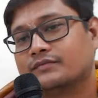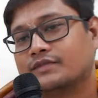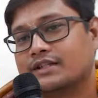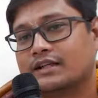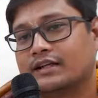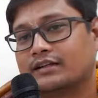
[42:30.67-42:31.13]

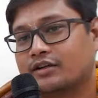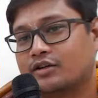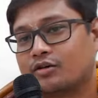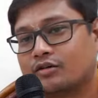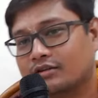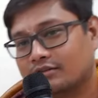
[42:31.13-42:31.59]
Just like the
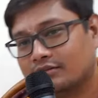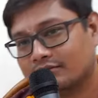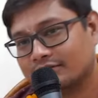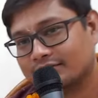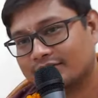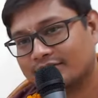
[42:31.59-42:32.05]

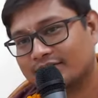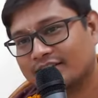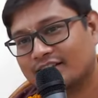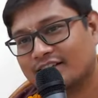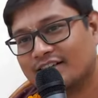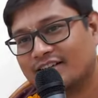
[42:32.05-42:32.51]
doctor,
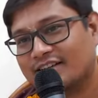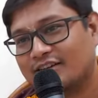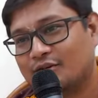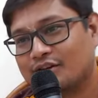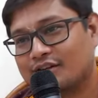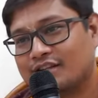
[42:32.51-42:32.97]

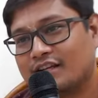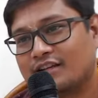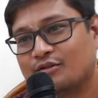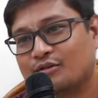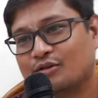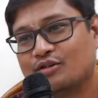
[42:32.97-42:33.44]
you are sick,
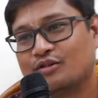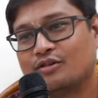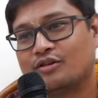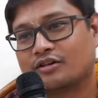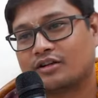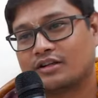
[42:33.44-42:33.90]
you go to
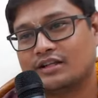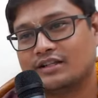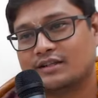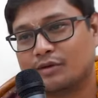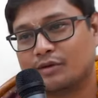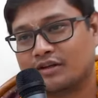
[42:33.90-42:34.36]
the doctor, he
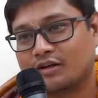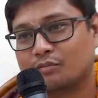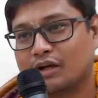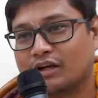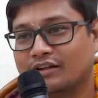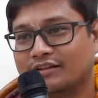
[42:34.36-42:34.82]
is making
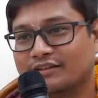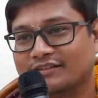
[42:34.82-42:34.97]
money.